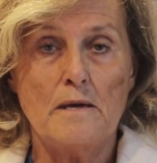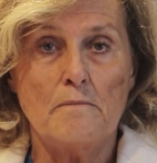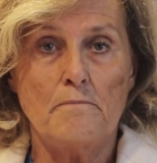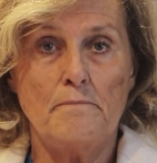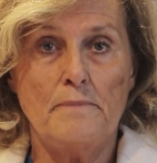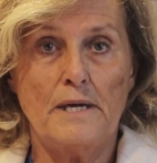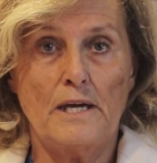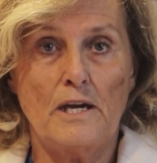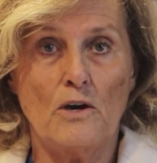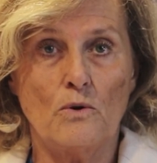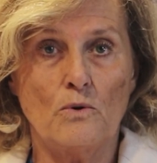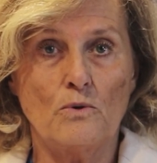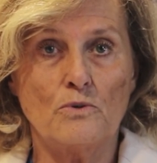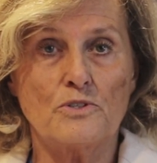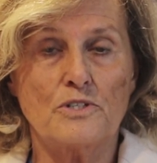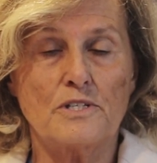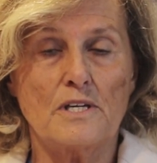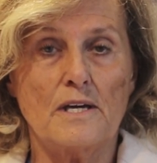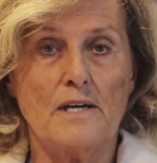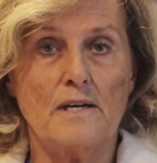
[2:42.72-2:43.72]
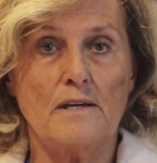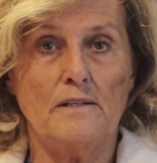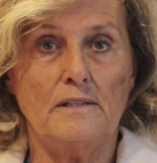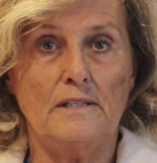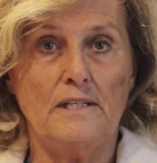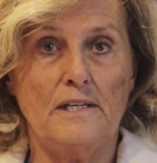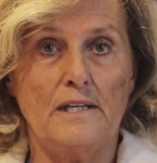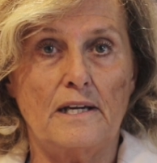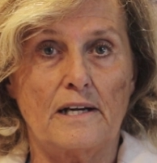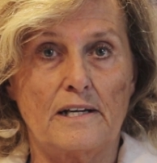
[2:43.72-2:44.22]
because
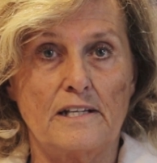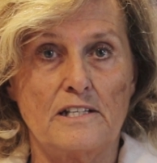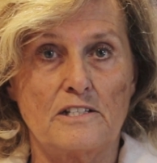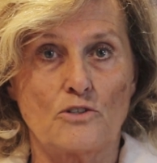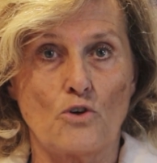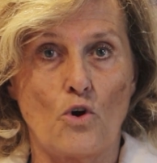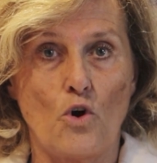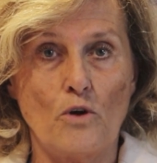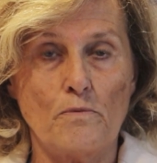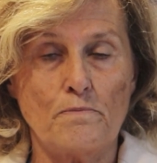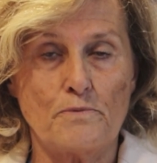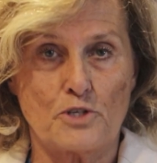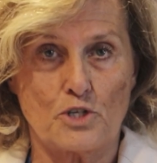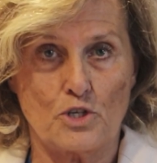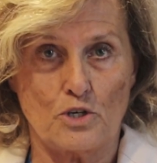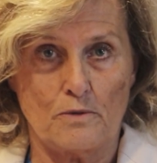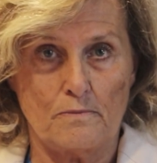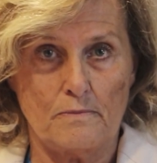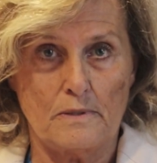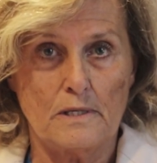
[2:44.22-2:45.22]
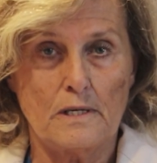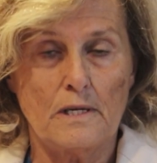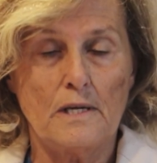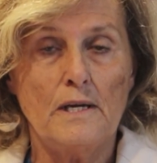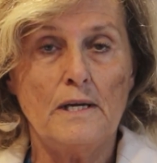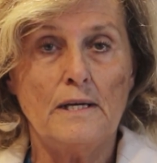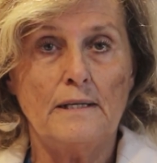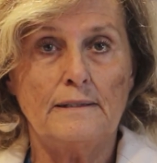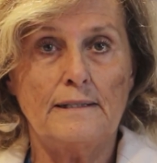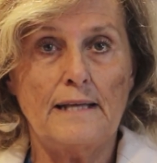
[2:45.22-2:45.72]
the resorption
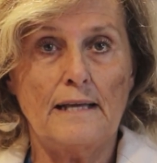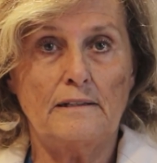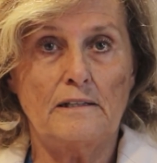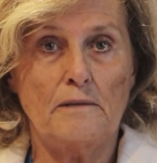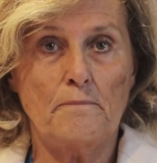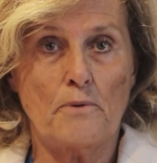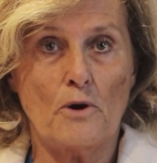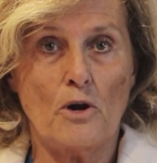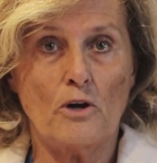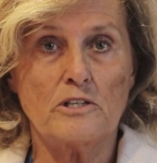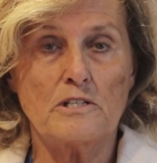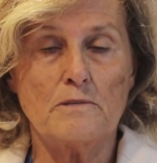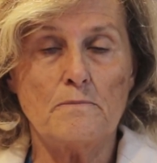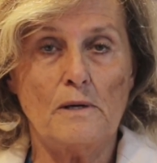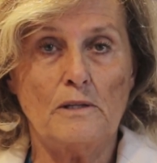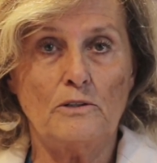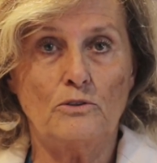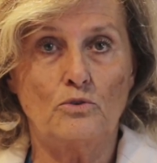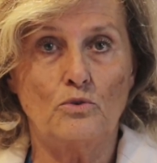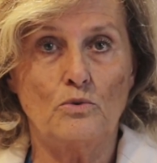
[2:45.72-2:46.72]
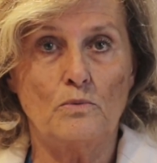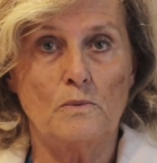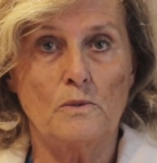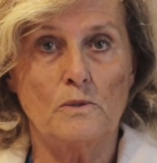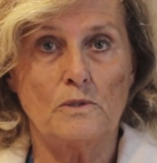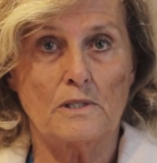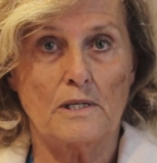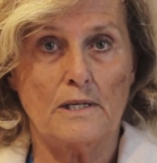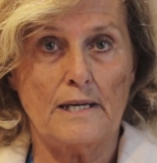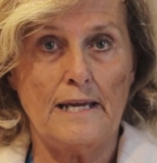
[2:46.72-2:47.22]
that the proximal
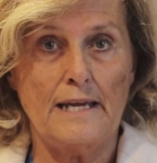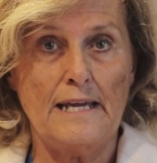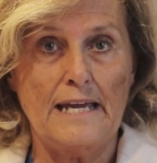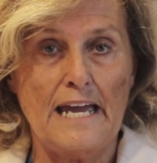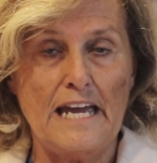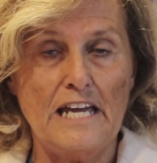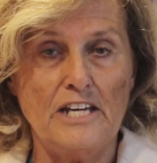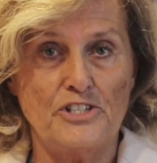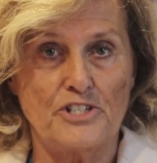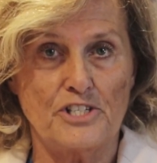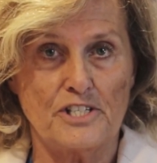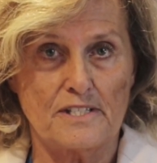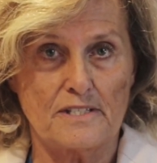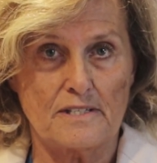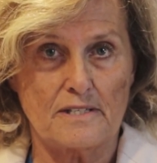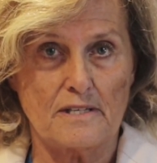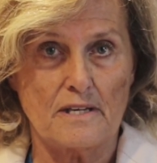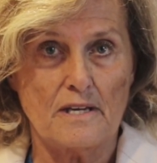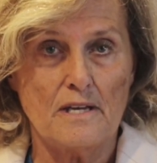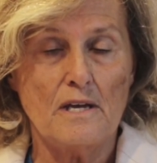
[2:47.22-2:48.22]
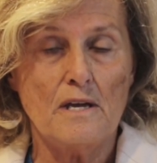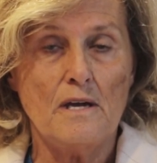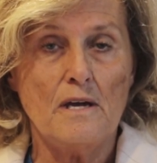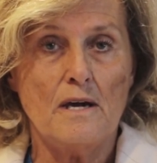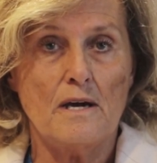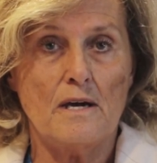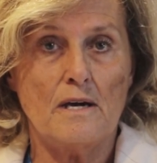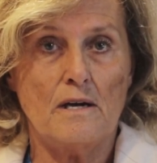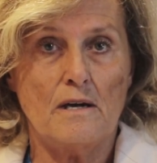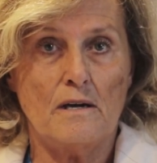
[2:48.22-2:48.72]
tubule engages
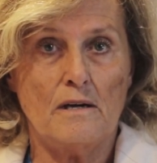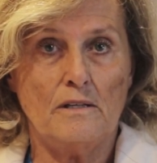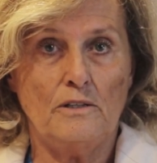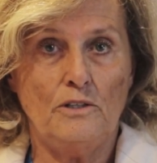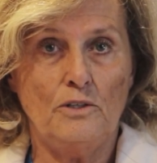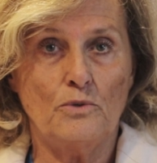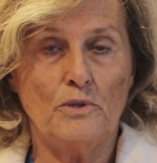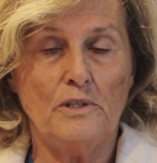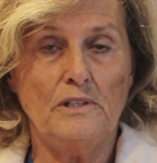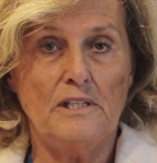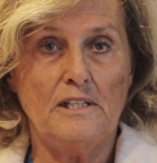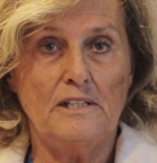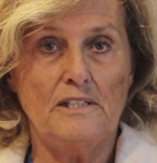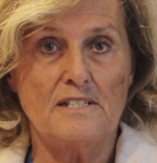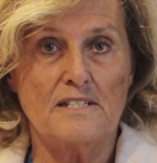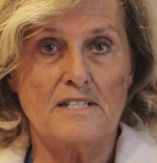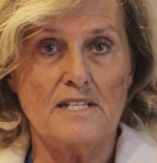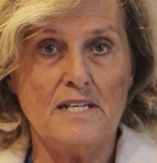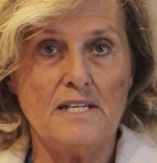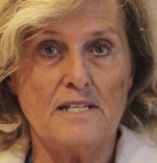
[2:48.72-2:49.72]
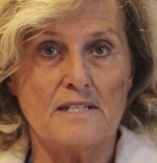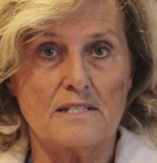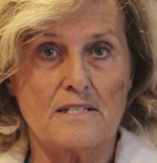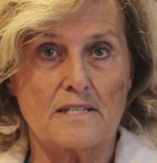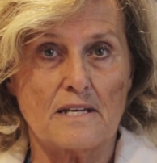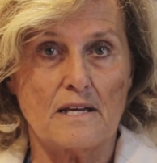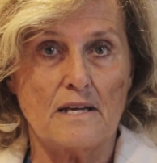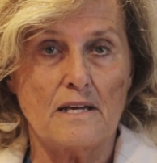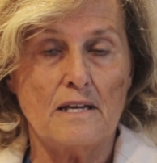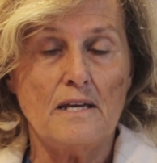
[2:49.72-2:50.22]
during the disease
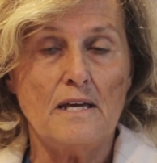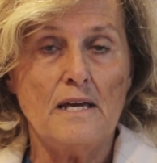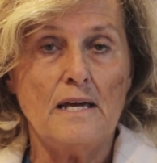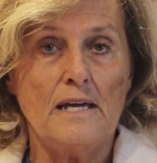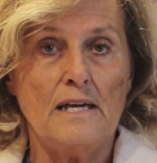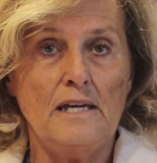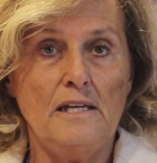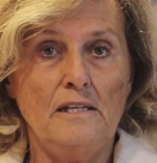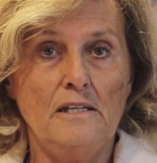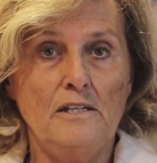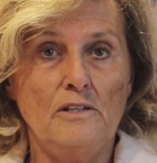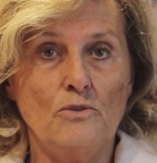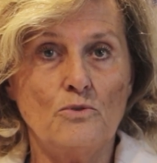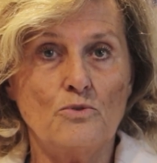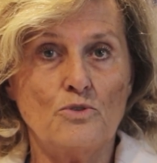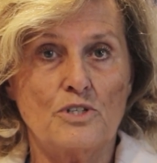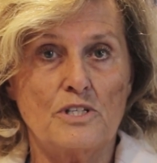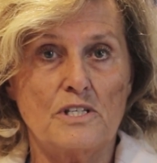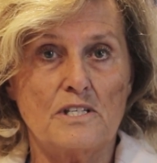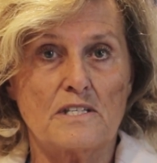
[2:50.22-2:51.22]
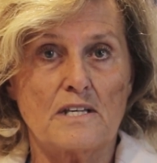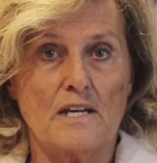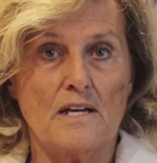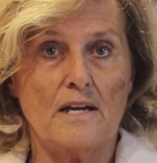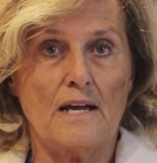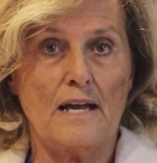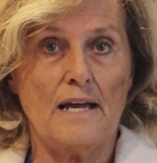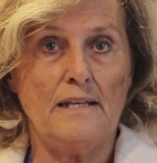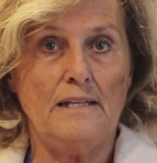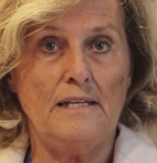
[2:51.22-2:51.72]
induces
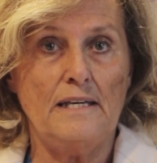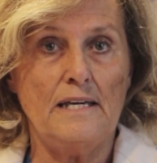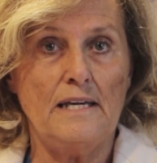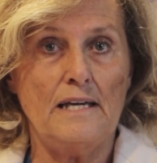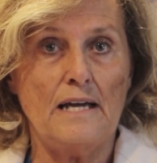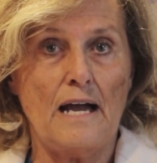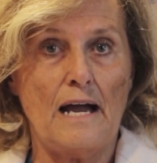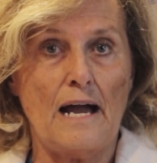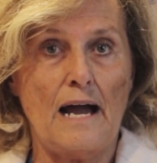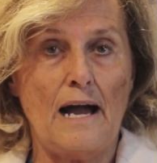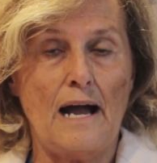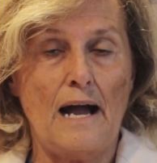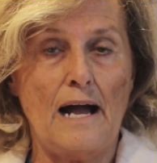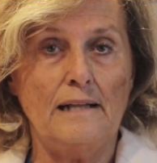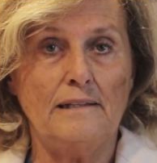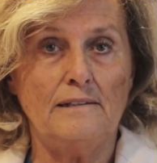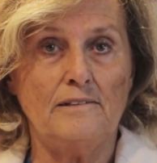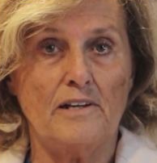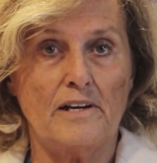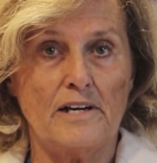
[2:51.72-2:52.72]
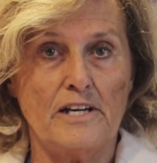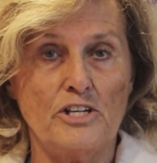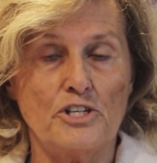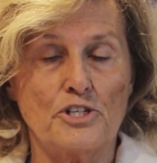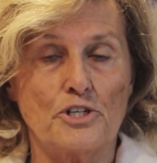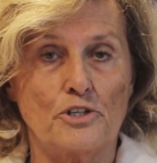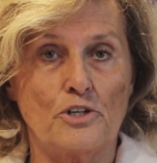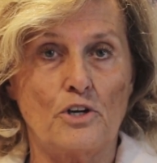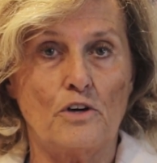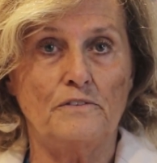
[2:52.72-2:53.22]
the
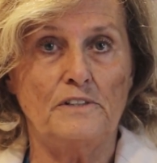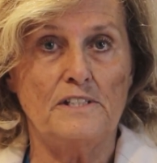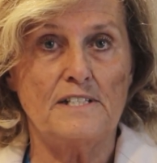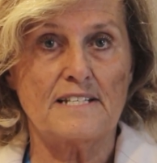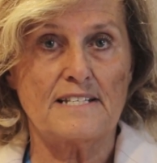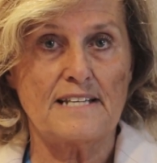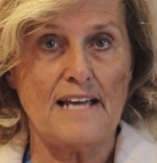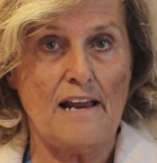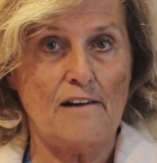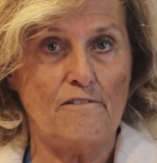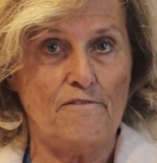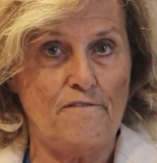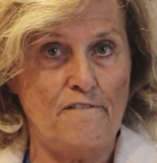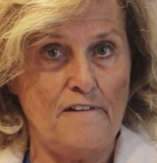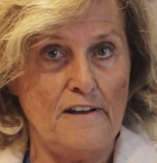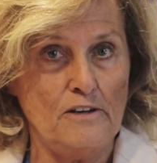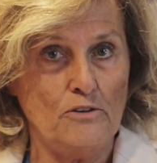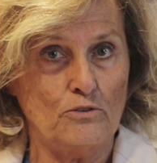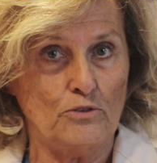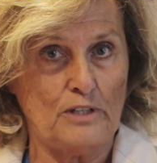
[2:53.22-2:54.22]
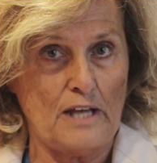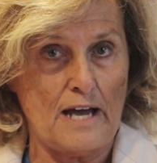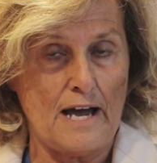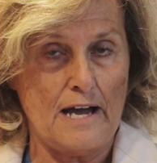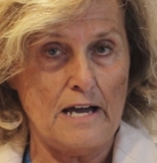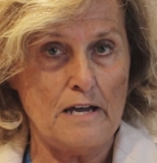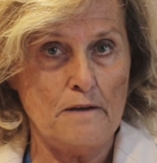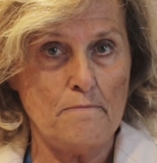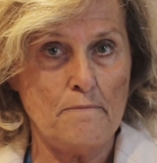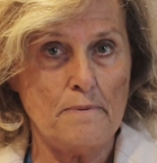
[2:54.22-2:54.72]
alteration of the cell
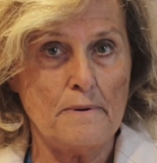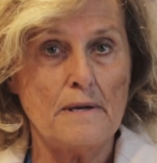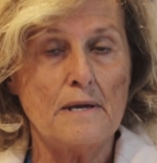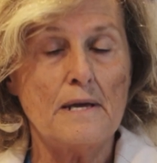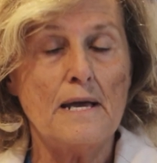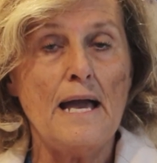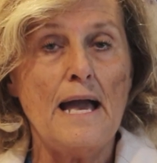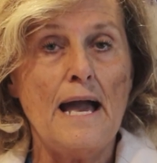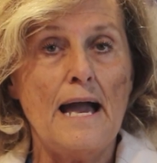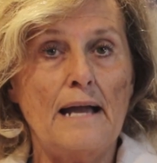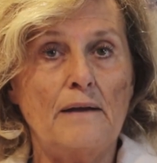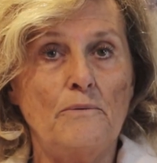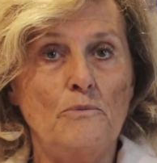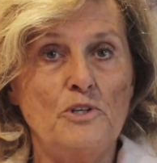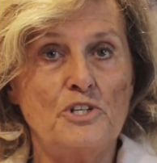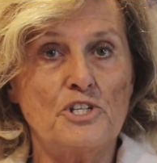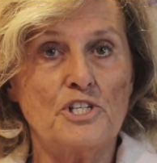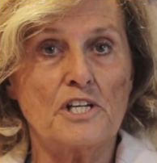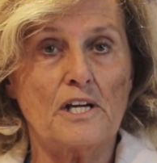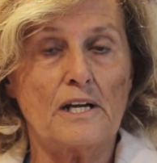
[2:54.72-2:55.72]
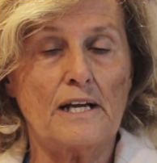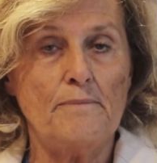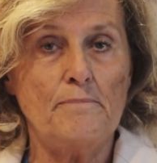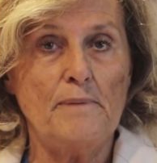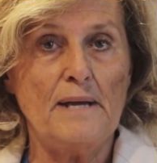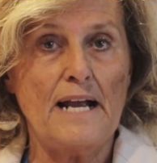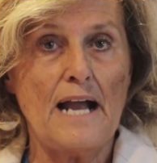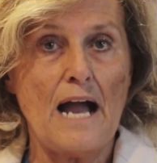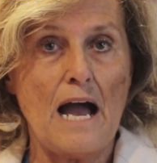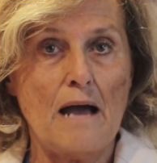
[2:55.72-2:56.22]
phenotype, which
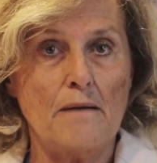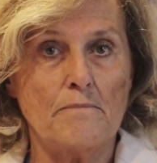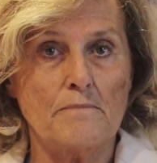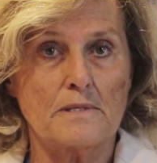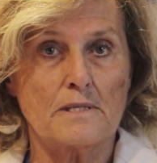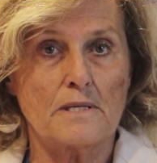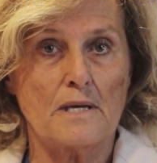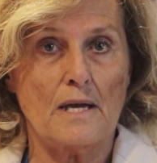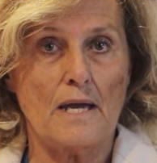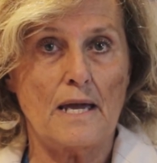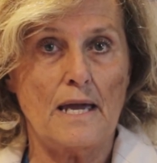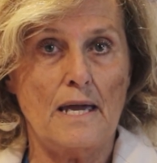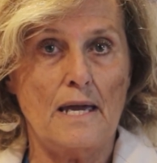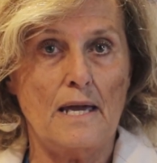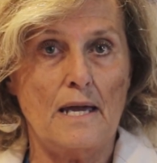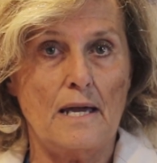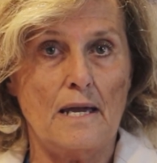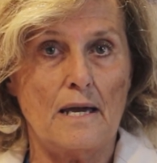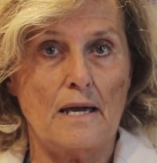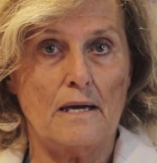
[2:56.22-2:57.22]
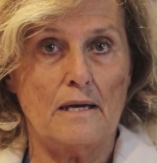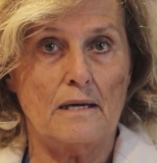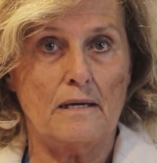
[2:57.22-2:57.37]
becomes a